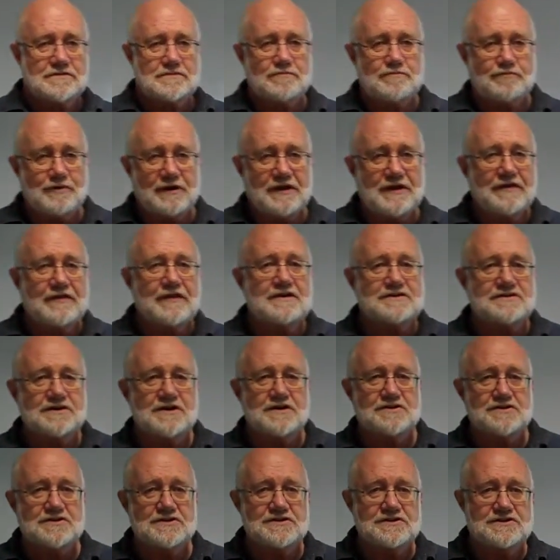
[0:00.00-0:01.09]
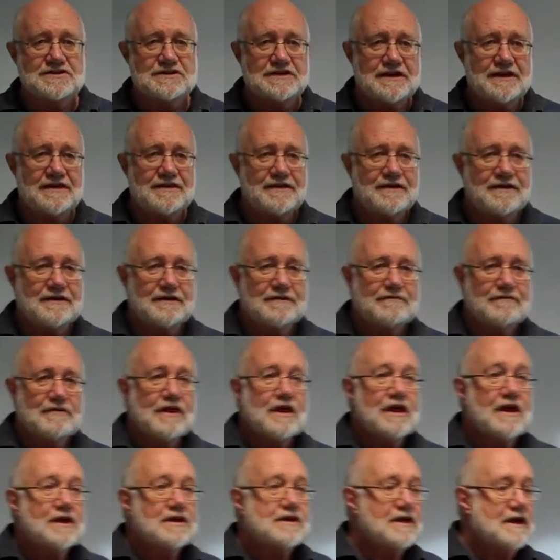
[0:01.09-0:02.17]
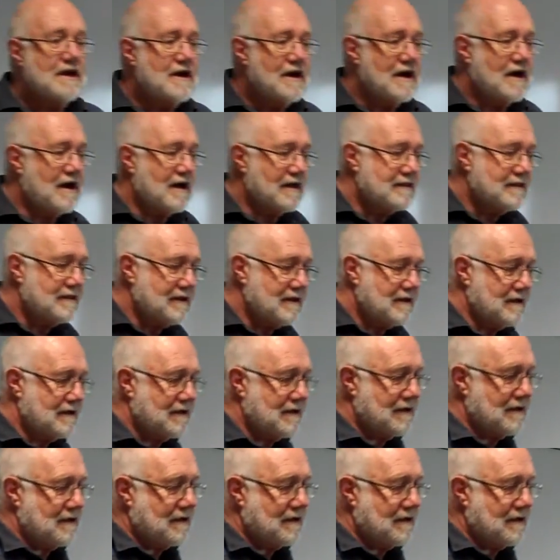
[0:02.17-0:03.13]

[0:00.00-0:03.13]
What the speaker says: To bringing those notions together. Yeah, I think